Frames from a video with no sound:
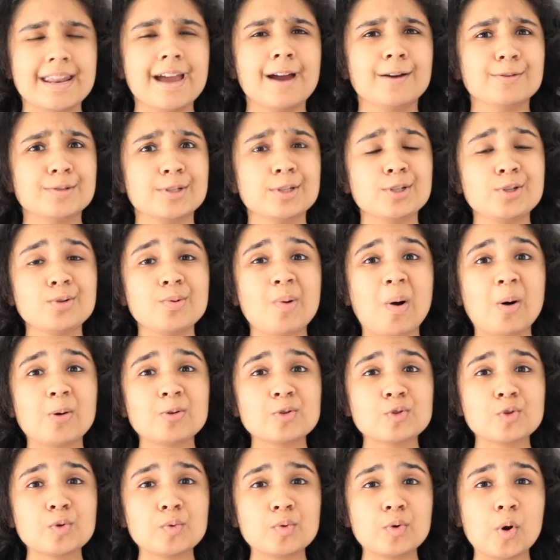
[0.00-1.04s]
Now, did you
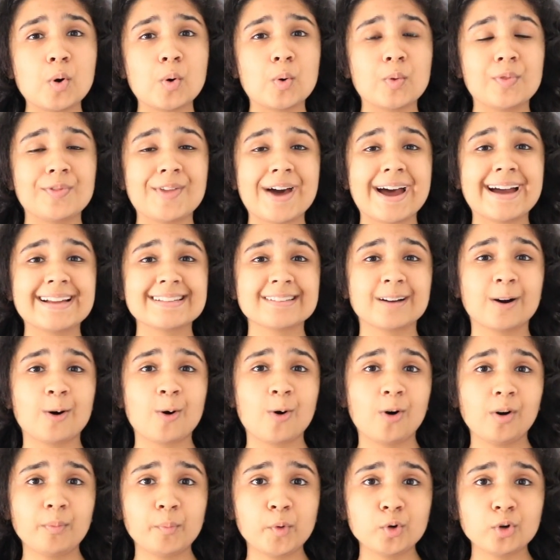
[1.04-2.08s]
also know that a
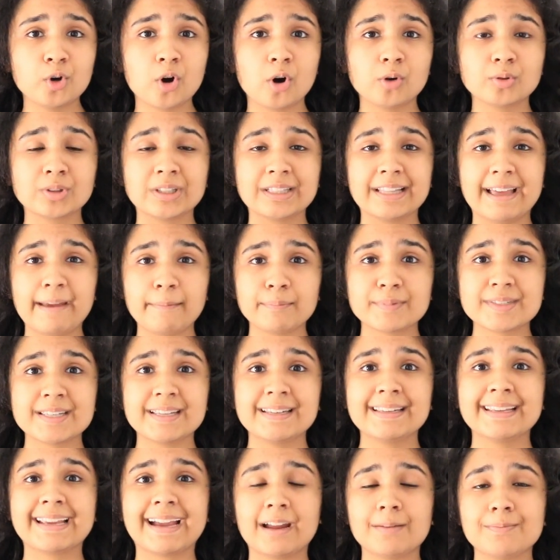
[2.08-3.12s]
hormone called
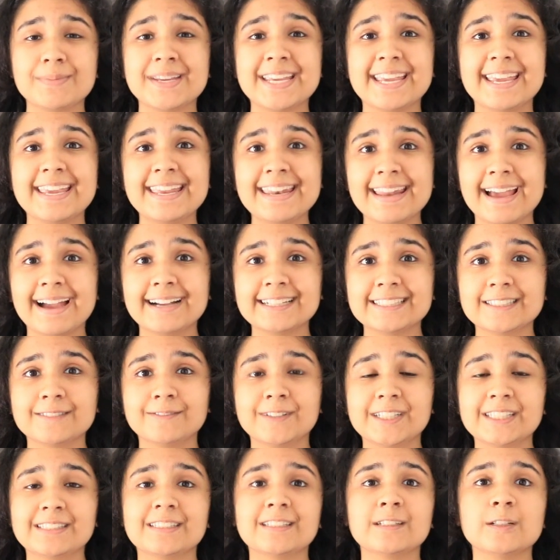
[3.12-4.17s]
leptin can be
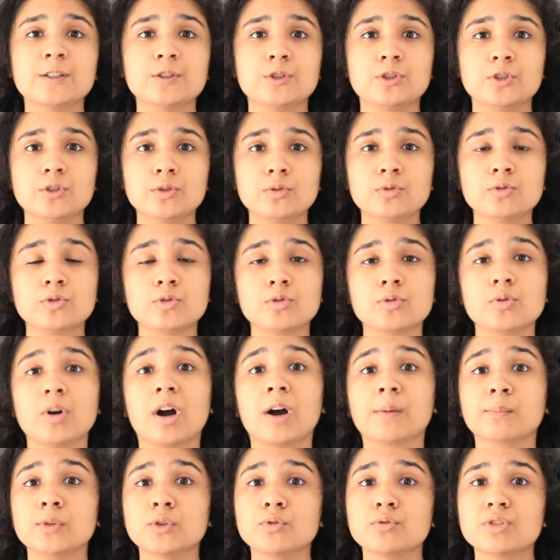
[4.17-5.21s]
inactivated due to
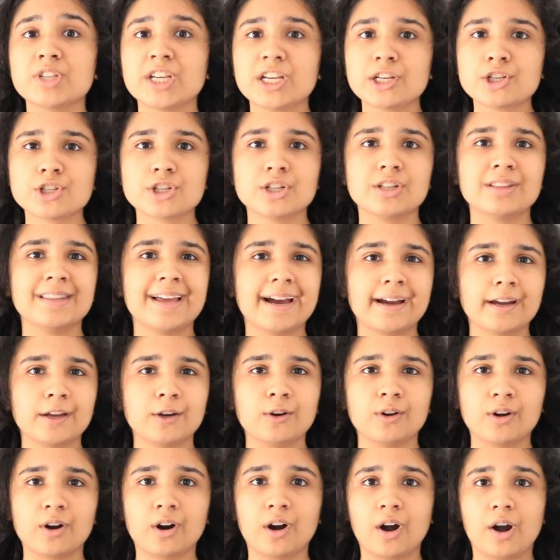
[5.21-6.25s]
a mutation that can
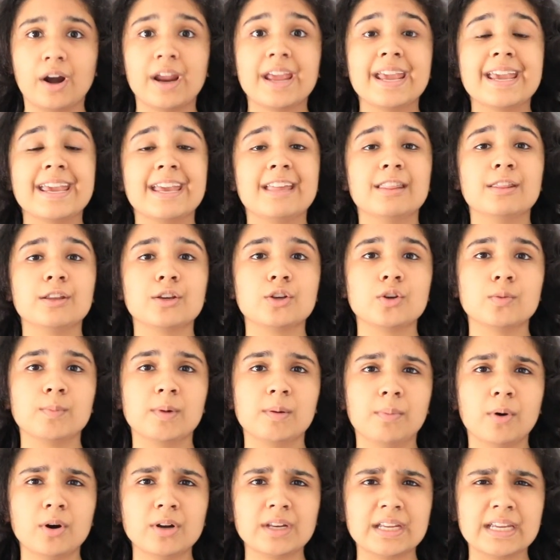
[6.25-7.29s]
occur in the
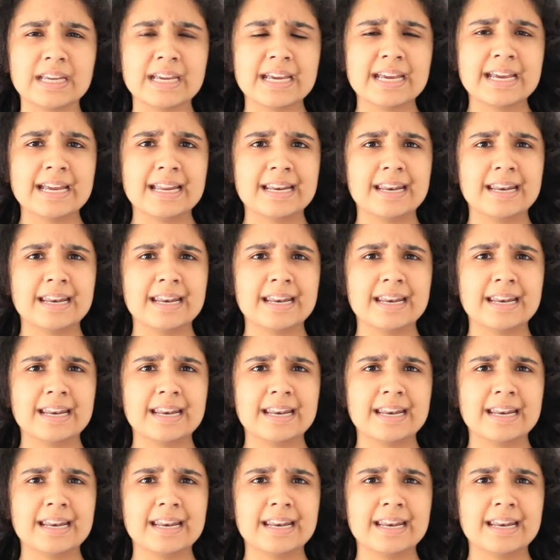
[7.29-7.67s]
human body?